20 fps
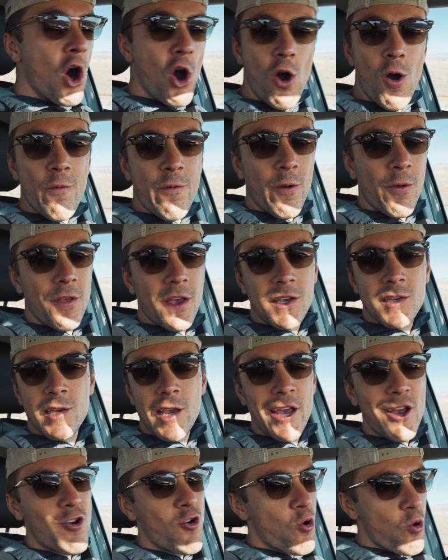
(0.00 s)
over this
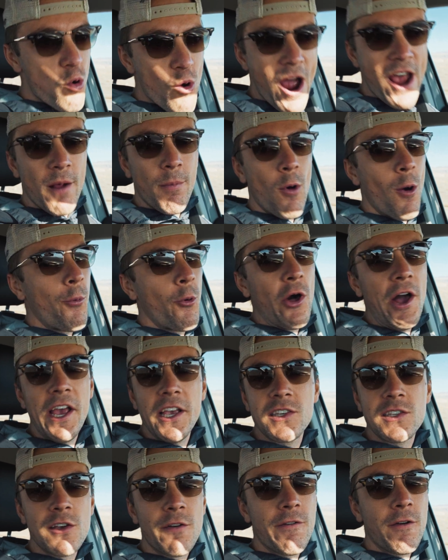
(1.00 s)
incredible
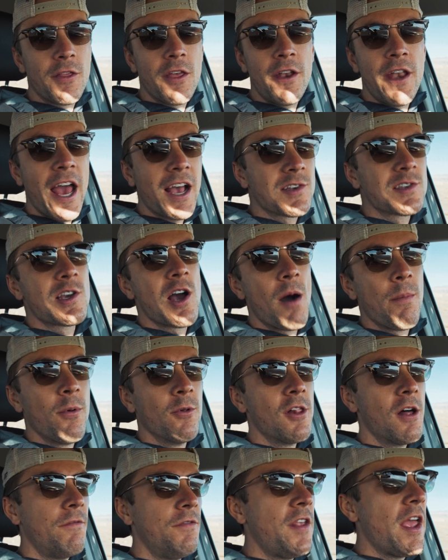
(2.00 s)
place for the next
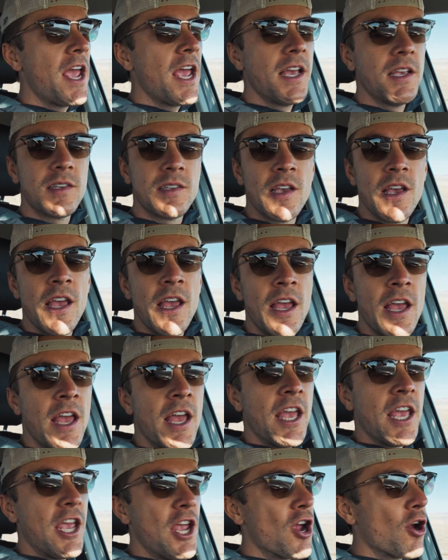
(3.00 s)
couple of days
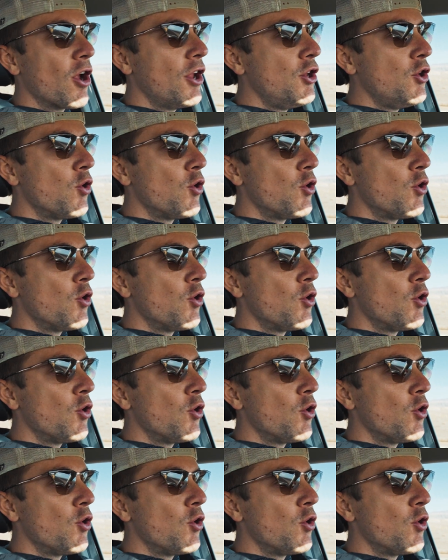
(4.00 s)
here in